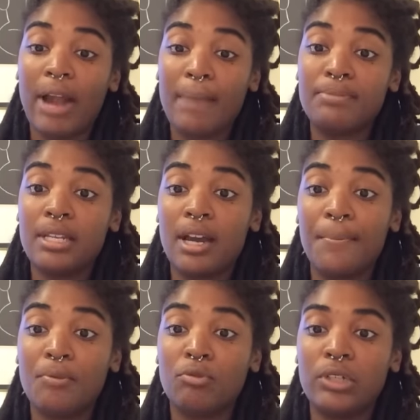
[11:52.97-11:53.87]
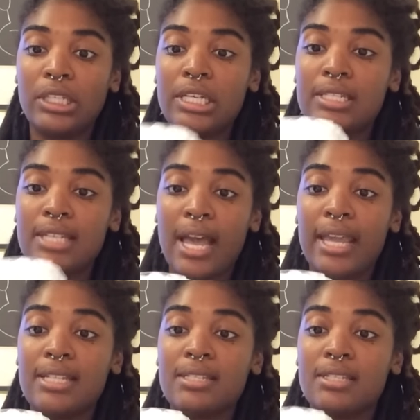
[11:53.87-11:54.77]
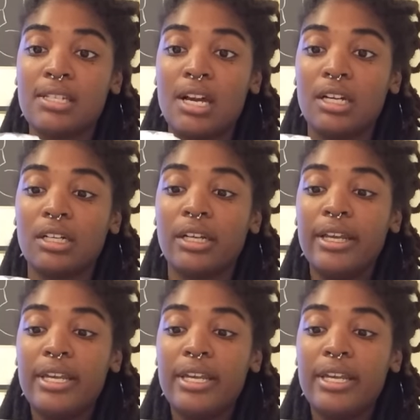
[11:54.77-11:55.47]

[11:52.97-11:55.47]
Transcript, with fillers: wrapped it up really tight and snug